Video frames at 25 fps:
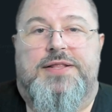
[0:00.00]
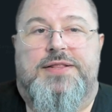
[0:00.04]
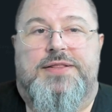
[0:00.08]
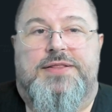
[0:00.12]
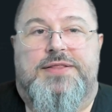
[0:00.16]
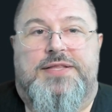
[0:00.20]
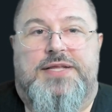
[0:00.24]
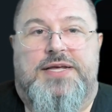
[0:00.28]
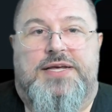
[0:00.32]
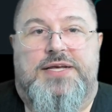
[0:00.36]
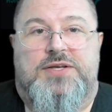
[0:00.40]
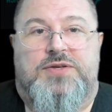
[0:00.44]

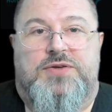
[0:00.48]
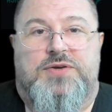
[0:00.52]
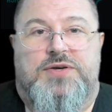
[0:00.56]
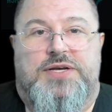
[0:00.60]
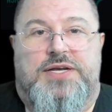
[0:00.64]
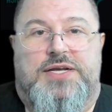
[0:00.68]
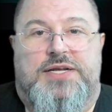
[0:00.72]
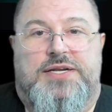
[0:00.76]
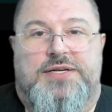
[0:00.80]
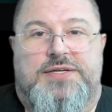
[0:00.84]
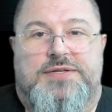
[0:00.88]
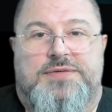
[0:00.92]
Thank you
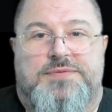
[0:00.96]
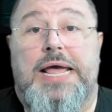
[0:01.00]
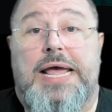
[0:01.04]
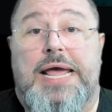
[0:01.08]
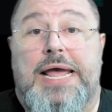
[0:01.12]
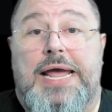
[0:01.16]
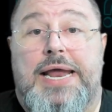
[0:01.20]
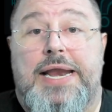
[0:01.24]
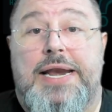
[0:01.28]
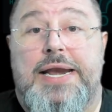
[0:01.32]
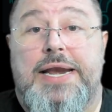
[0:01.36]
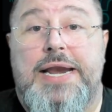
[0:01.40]
again.
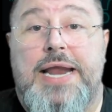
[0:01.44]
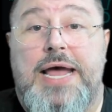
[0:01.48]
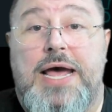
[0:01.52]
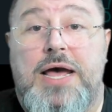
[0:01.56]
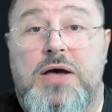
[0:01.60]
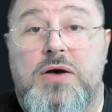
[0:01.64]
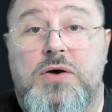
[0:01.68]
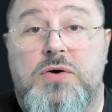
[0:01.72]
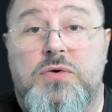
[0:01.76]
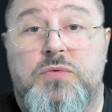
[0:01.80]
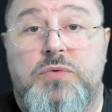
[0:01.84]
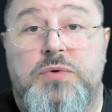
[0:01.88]
And
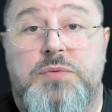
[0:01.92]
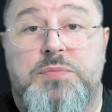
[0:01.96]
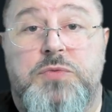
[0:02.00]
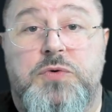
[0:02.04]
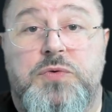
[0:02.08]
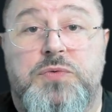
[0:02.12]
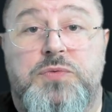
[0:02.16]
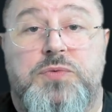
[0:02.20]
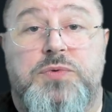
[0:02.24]
now we move